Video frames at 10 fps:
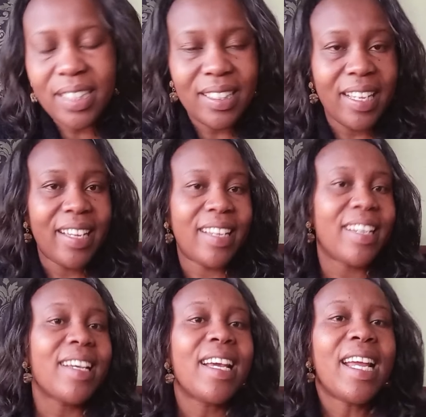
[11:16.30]

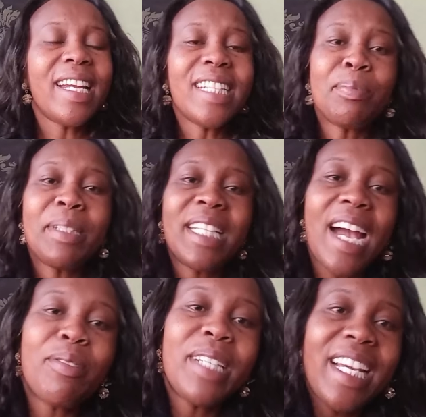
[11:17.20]
Let me and
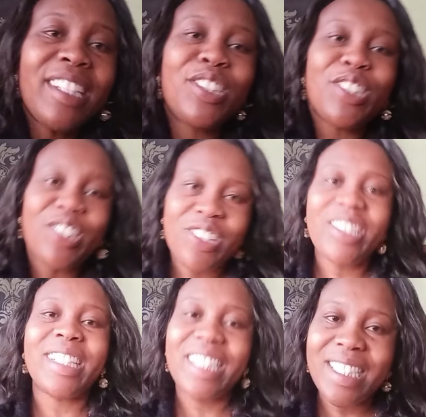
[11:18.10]
Hawi
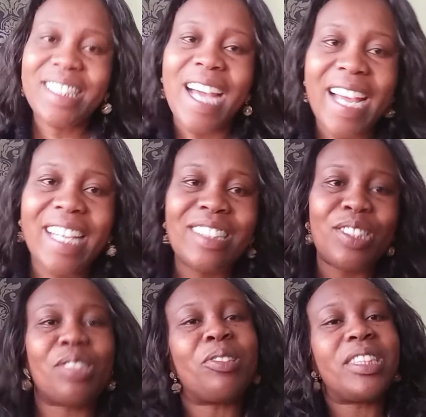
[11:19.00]
enjoy. Let her
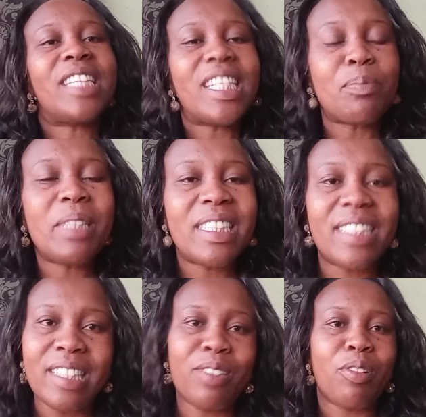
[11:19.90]
enjoy. She has been
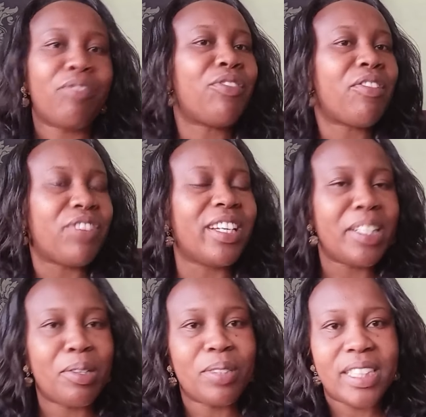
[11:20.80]
single for a very
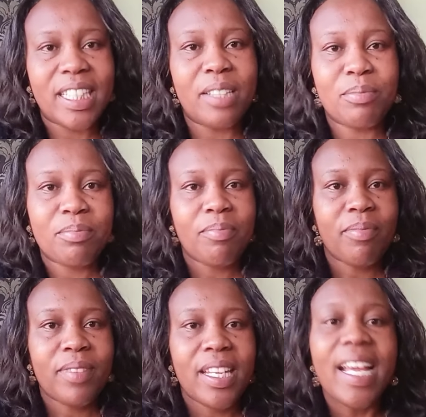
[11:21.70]
long time.
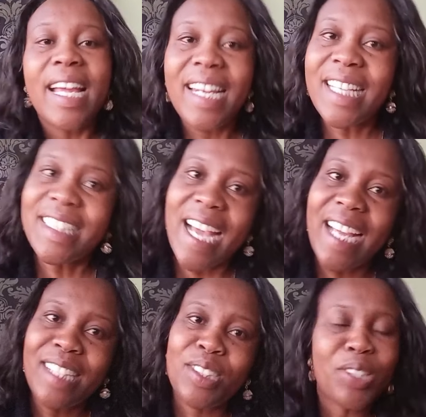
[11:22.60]
Let her
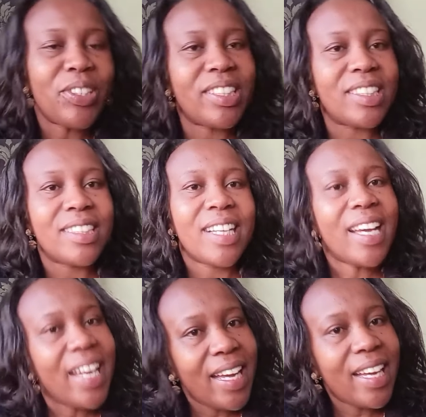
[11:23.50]
enjoy.
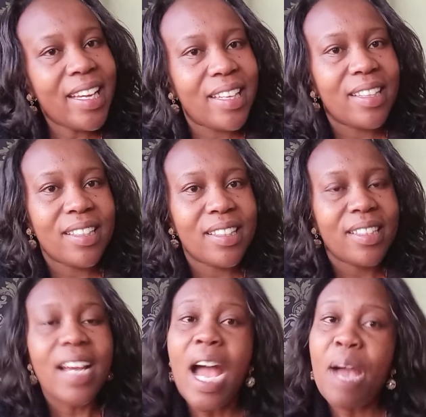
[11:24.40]

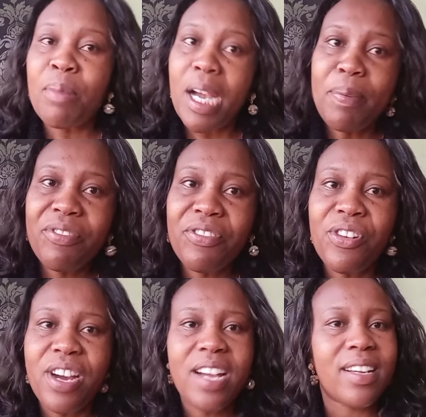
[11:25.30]
I'm happy
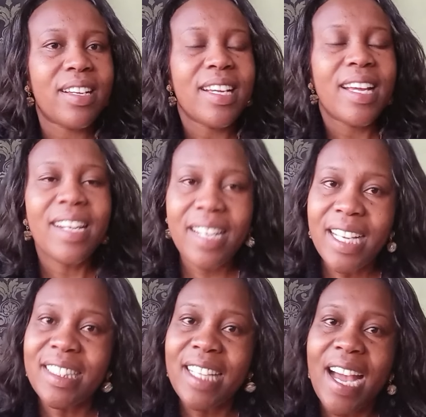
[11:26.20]
for her.
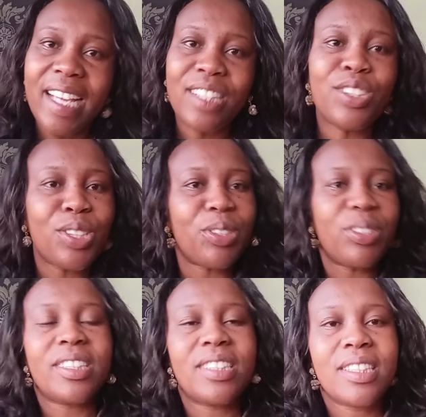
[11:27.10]
Let her enjoy.